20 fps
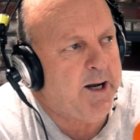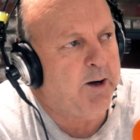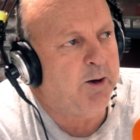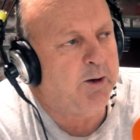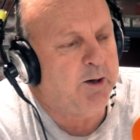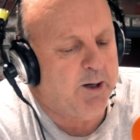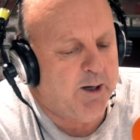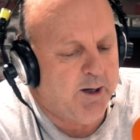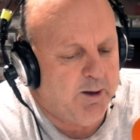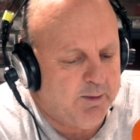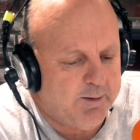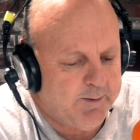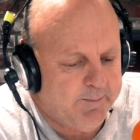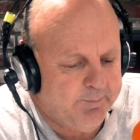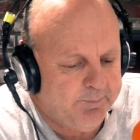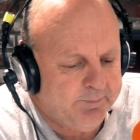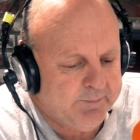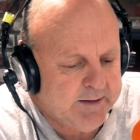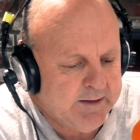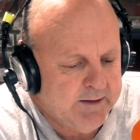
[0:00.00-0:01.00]
man on
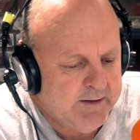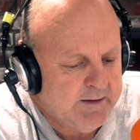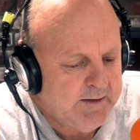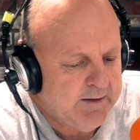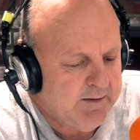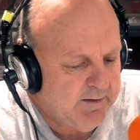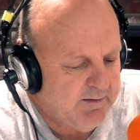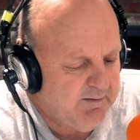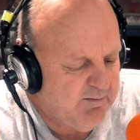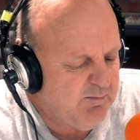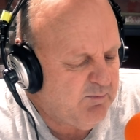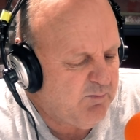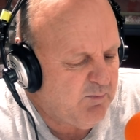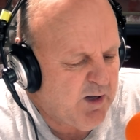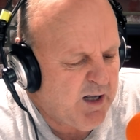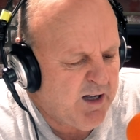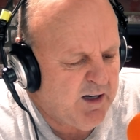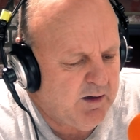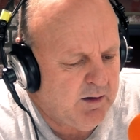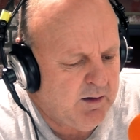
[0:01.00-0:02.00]
earth?
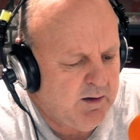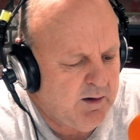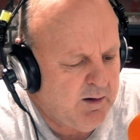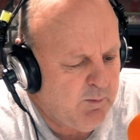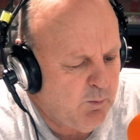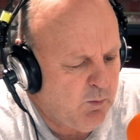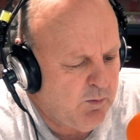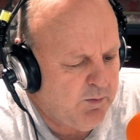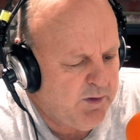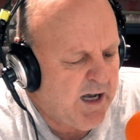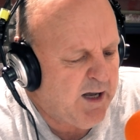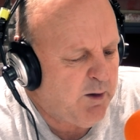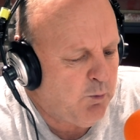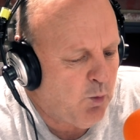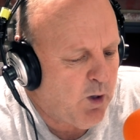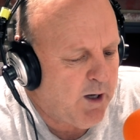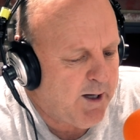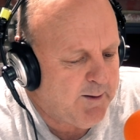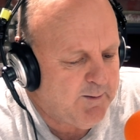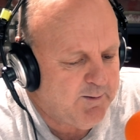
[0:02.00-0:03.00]
Nun,
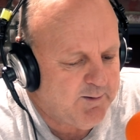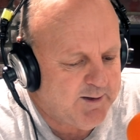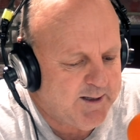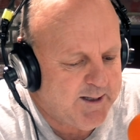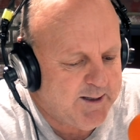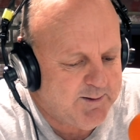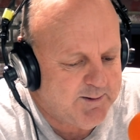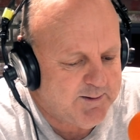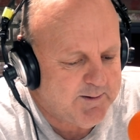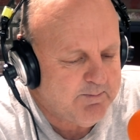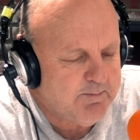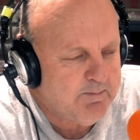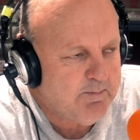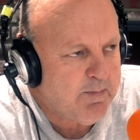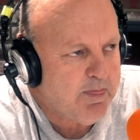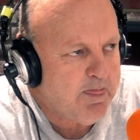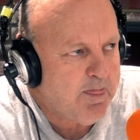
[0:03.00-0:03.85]
nun one says,